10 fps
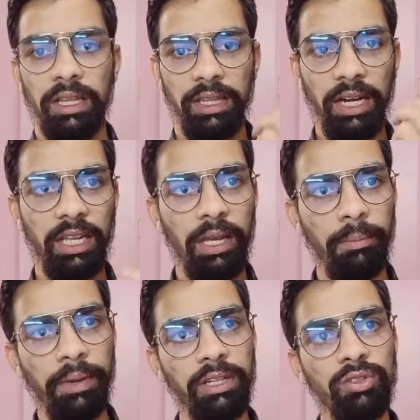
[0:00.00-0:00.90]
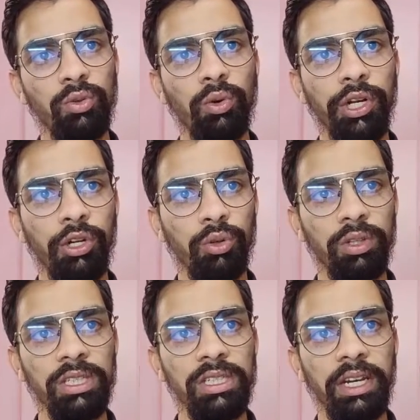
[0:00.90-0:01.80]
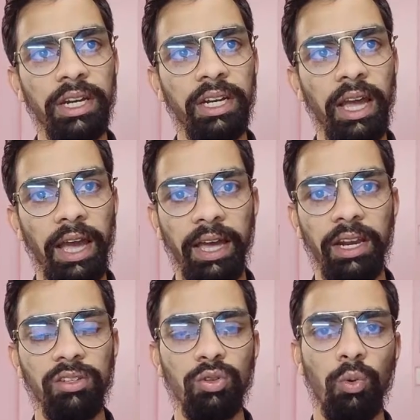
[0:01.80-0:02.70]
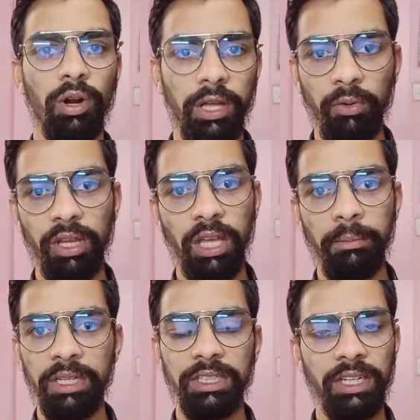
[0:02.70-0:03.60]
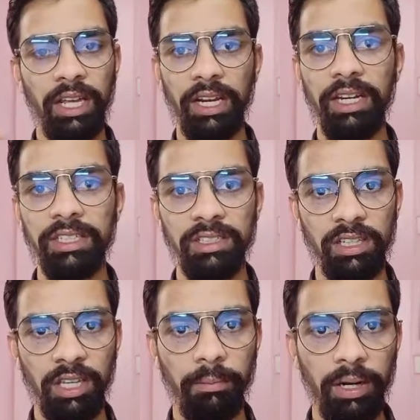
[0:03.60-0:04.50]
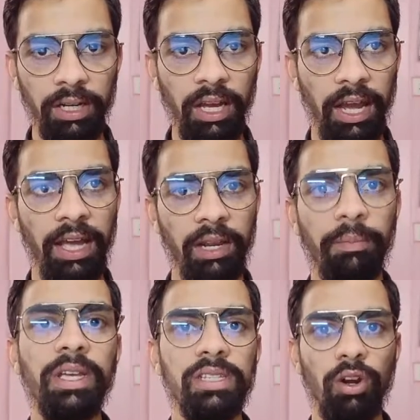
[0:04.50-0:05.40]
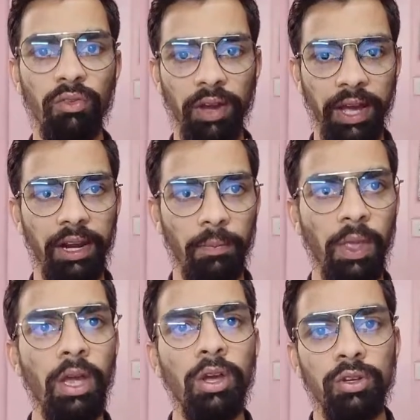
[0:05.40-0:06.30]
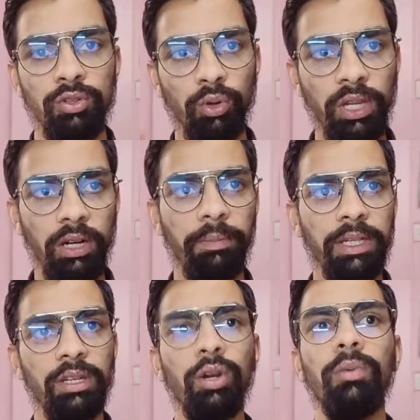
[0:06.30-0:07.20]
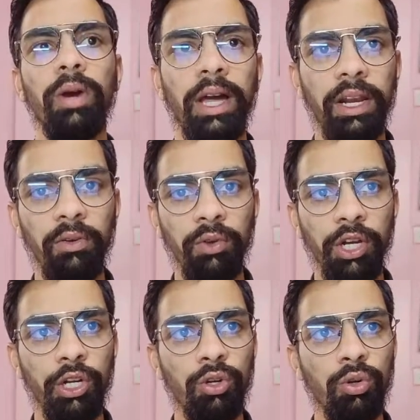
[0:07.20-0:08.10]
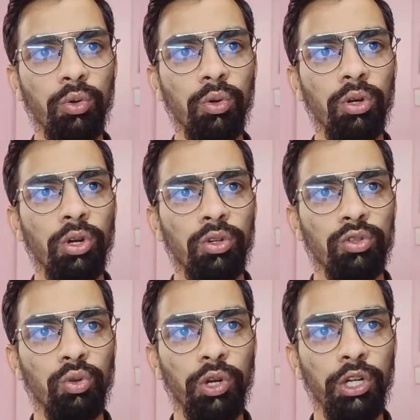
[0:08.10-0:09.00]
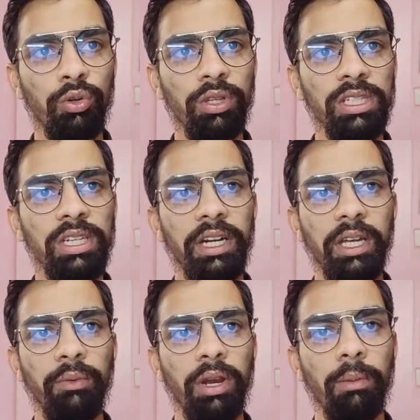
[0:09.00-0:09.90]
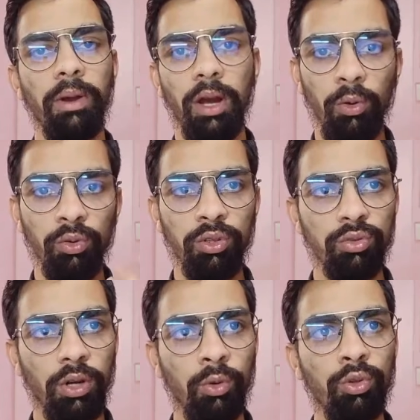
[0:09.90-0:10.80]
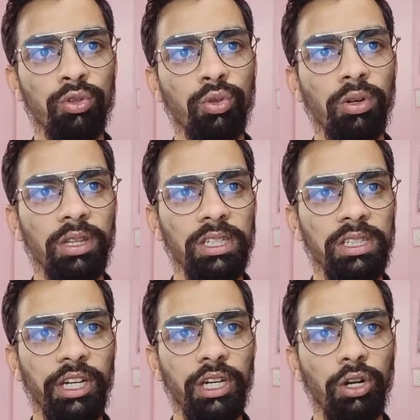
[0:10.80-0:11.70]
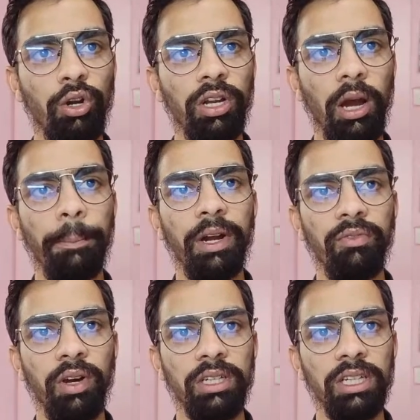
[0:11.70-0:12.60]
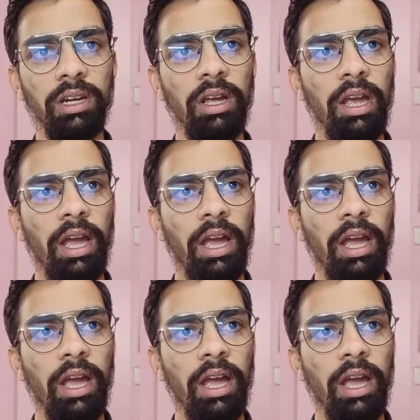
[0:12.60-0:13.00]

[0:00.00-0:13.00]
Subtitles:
that image store into this data array. So whatever the image, indirectly it's nothing but the array, pixel of array. So that pixel of array we need to store into this data variable. How to store this data dot append function,